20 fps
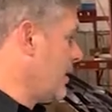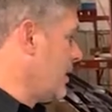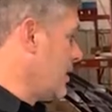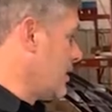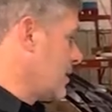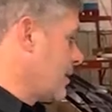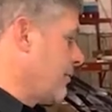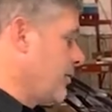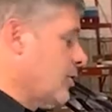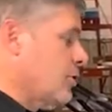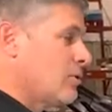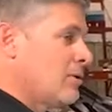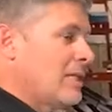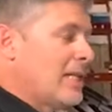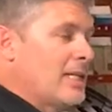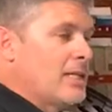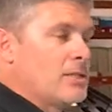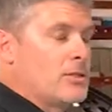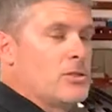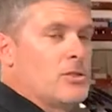Some of it's
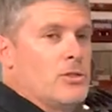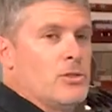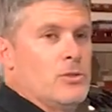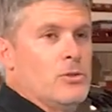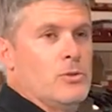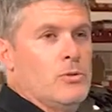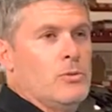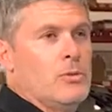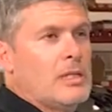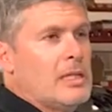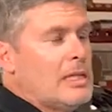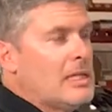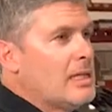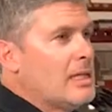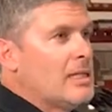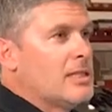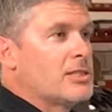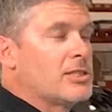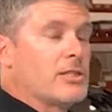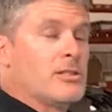related to
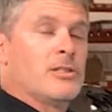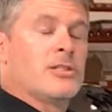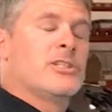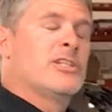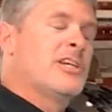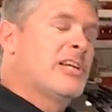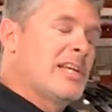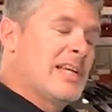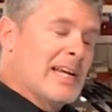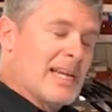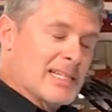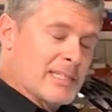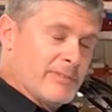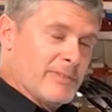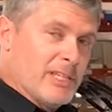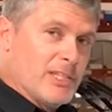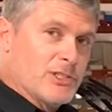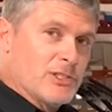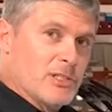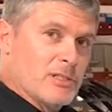cylinder
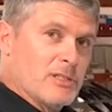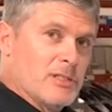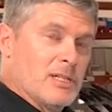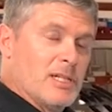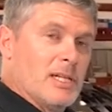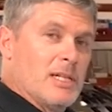deactivation.